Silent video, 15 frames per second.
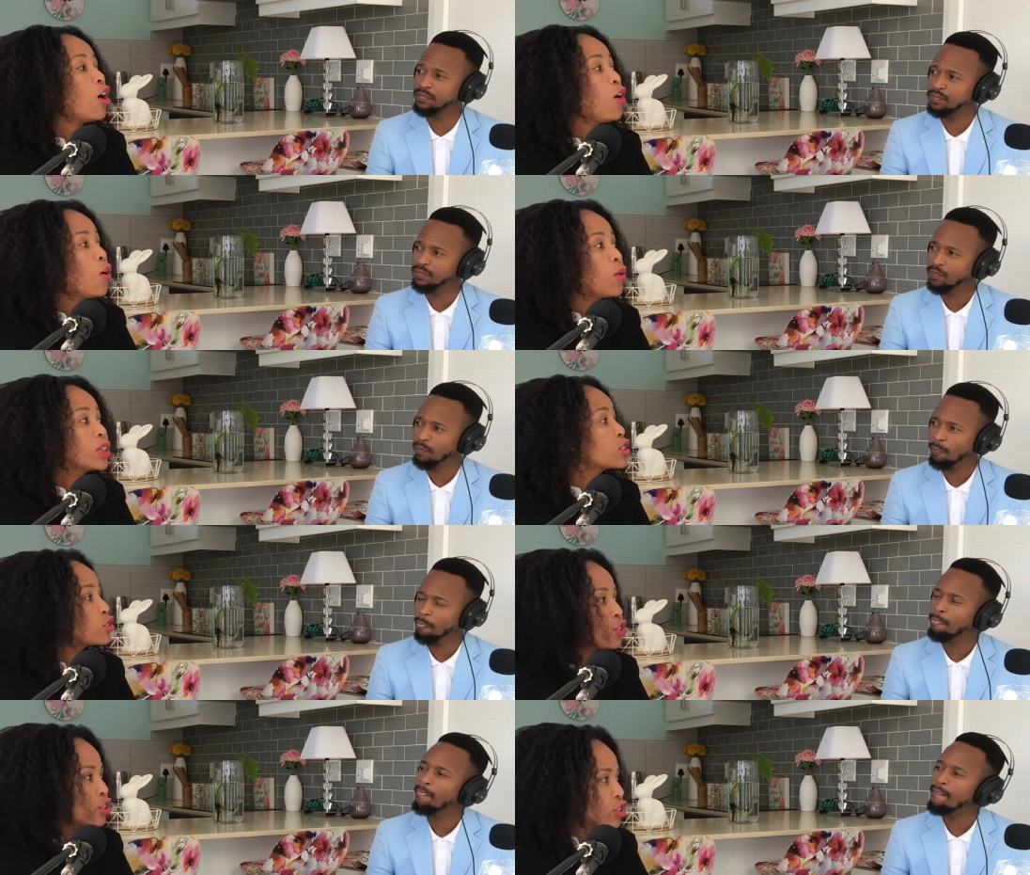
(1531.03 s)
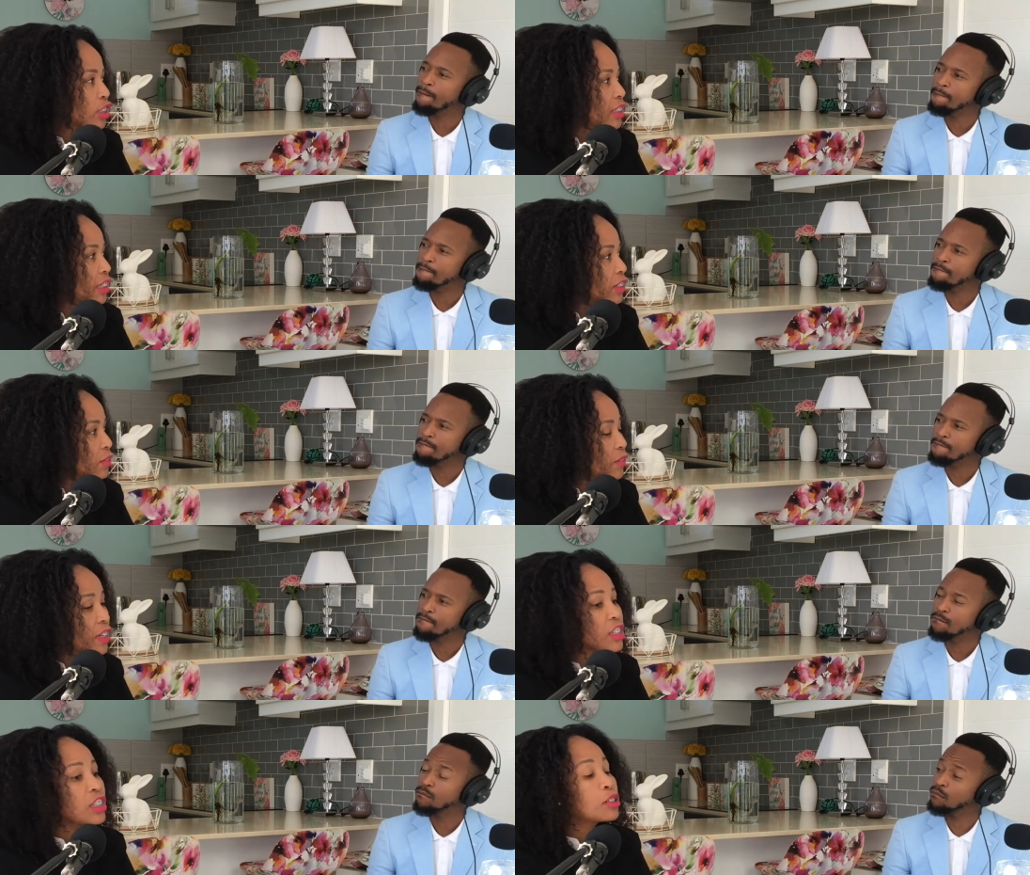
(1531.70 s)
Speaker 1: Oh, it's not just an
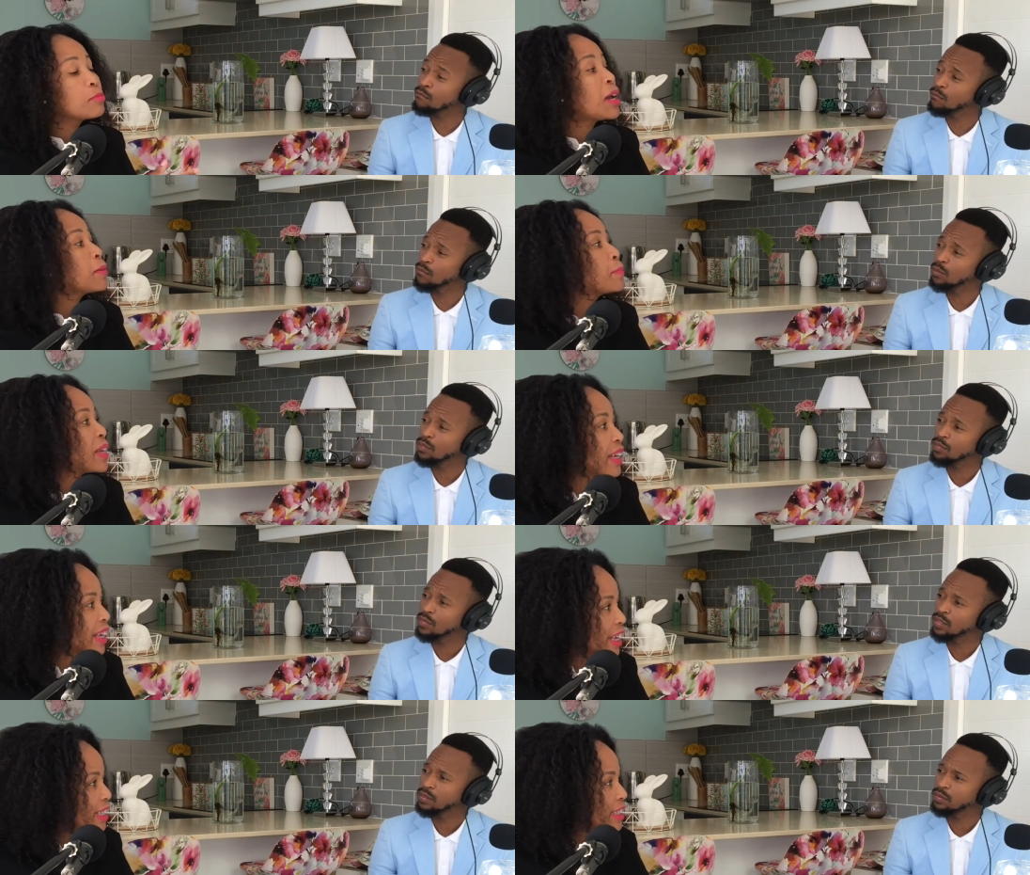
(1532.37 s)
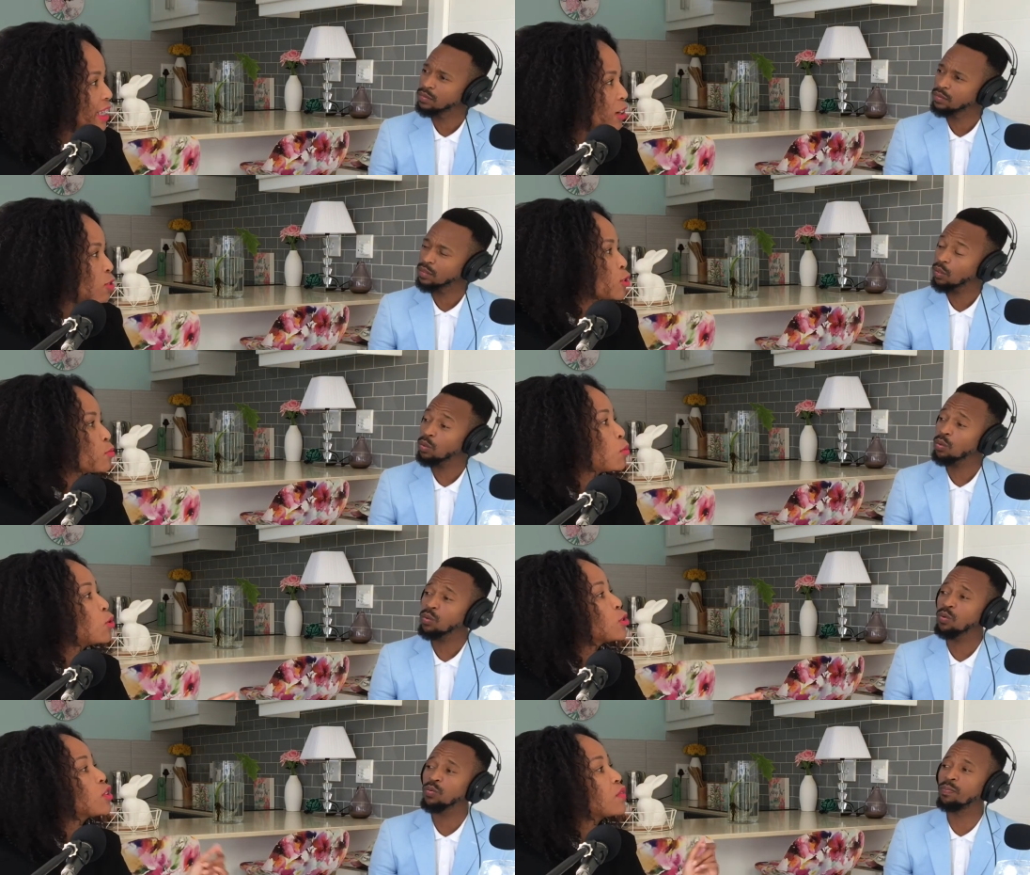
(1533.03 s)
infection, mm. it hmm. might be a cancer because oh,
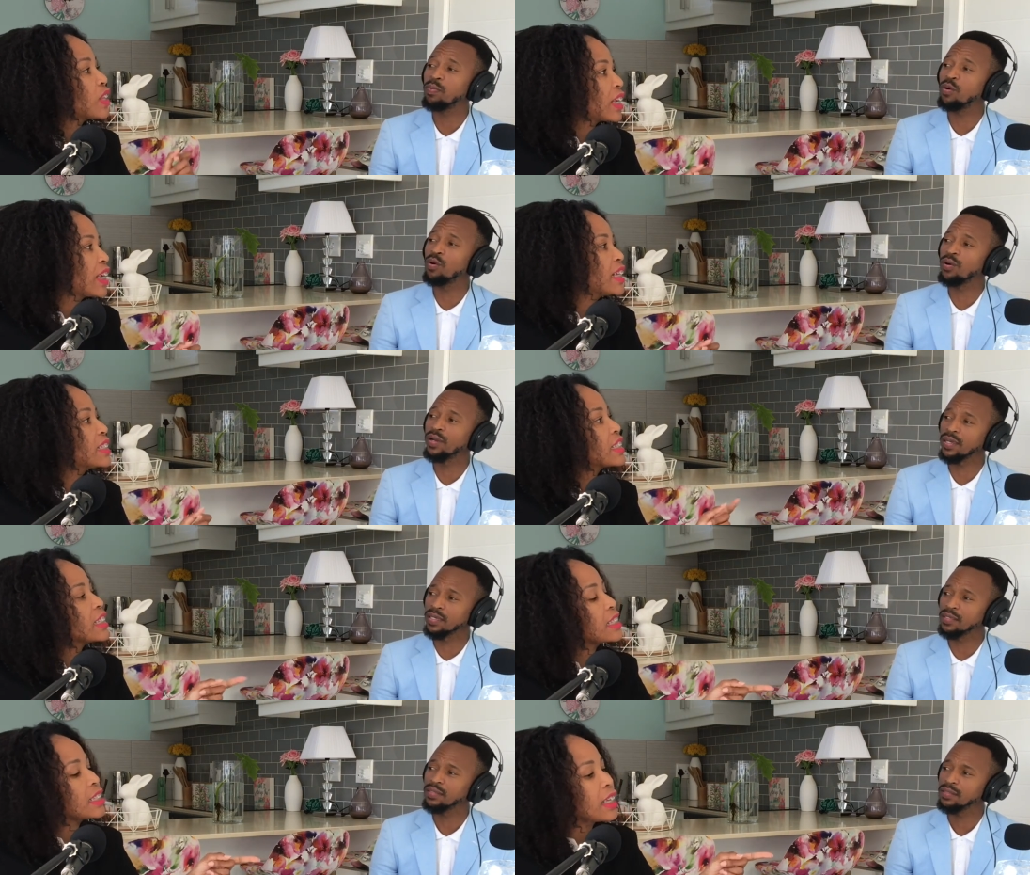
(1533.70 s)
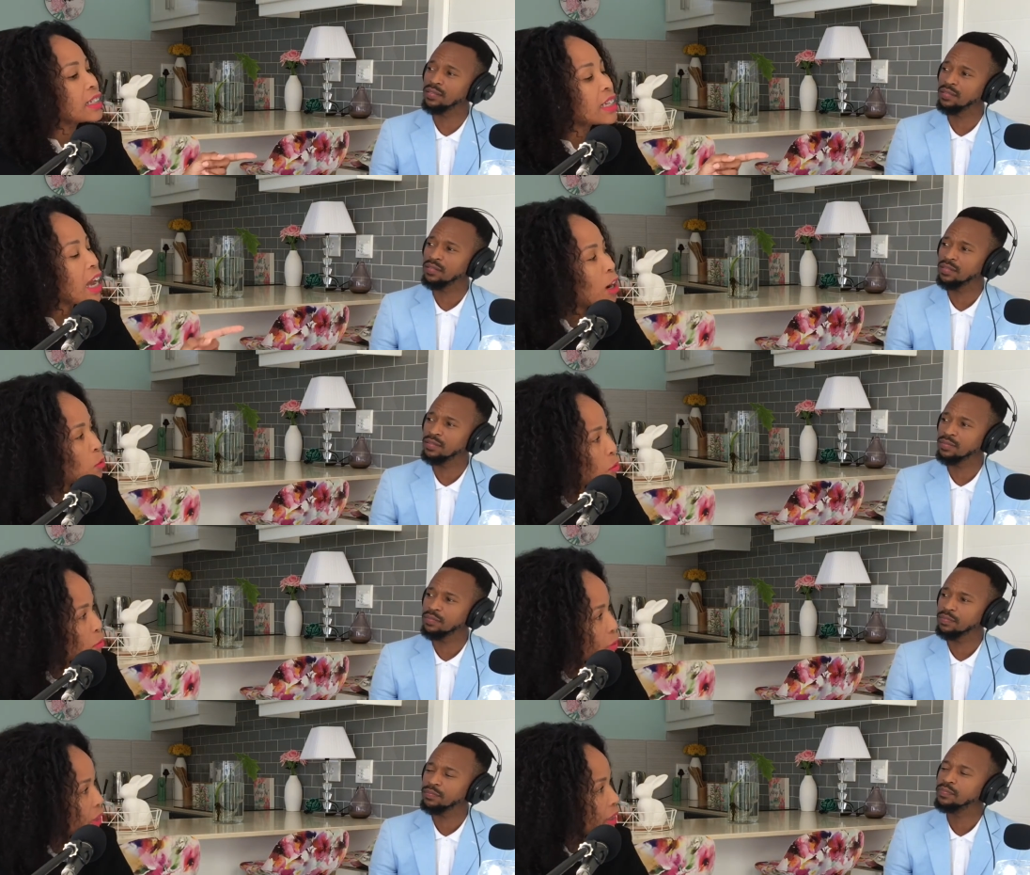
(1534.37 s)
most of the boy. cancers, that's how
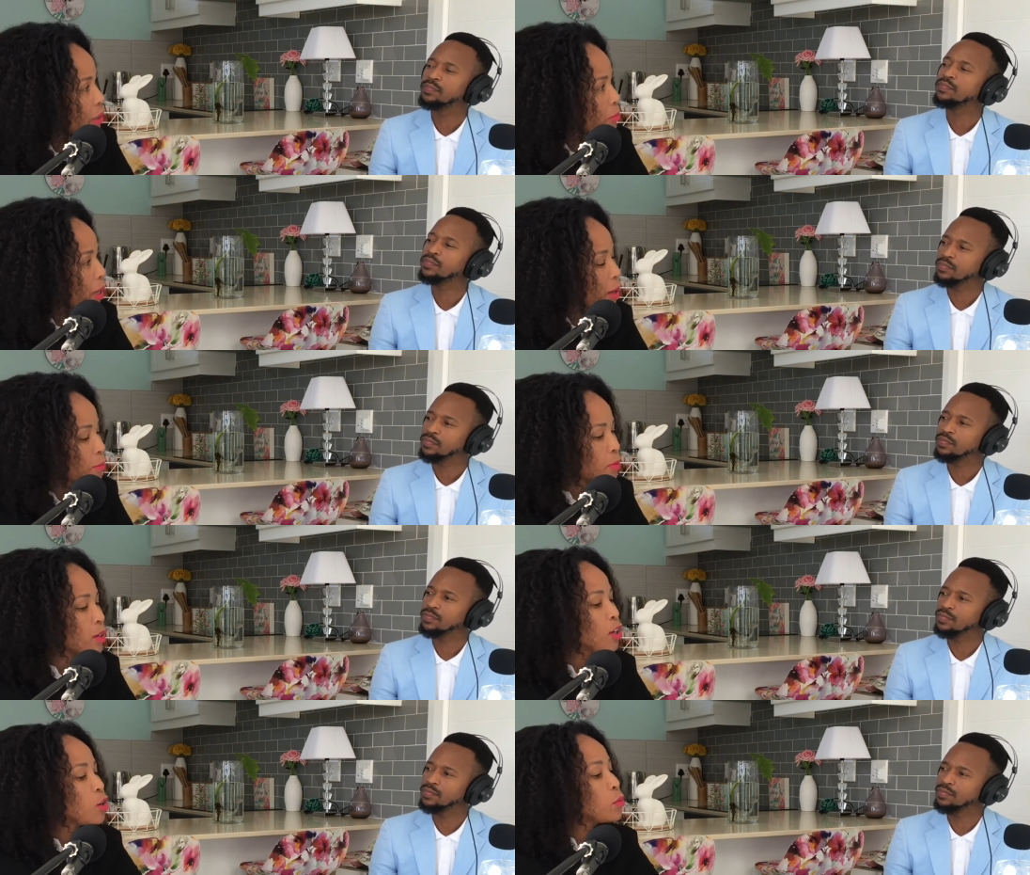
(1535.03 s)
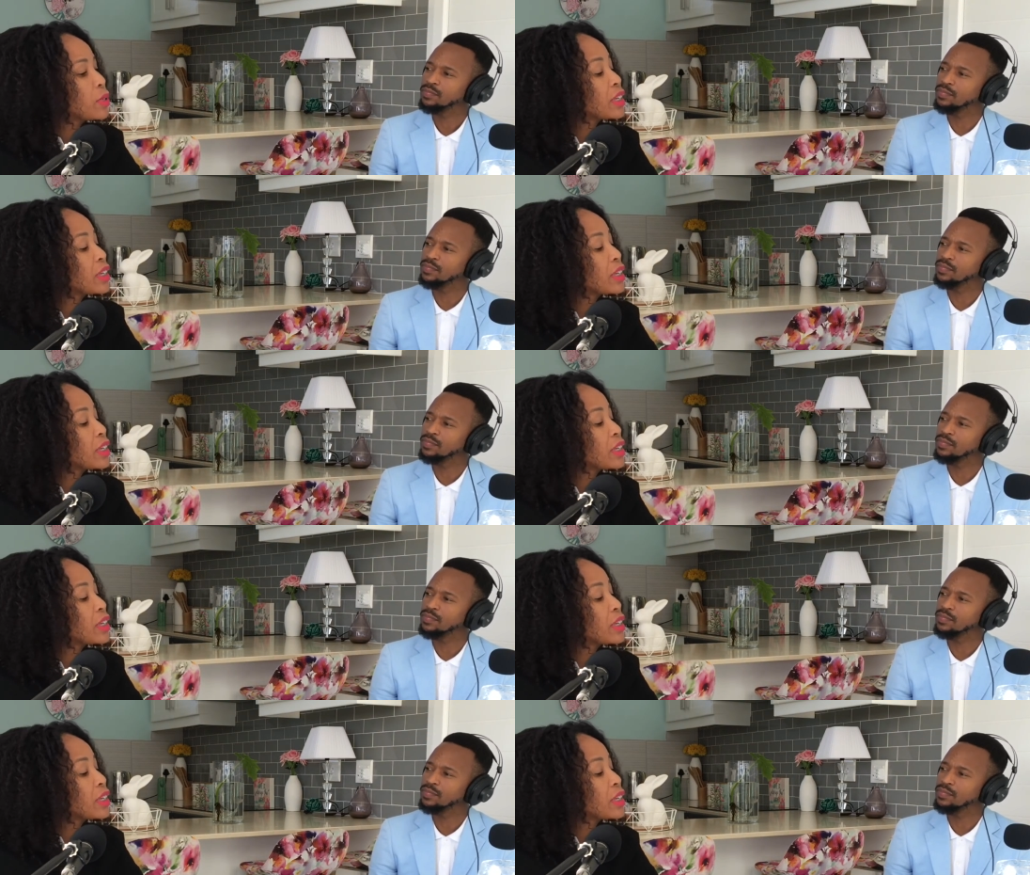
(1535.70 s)
we pick them up. We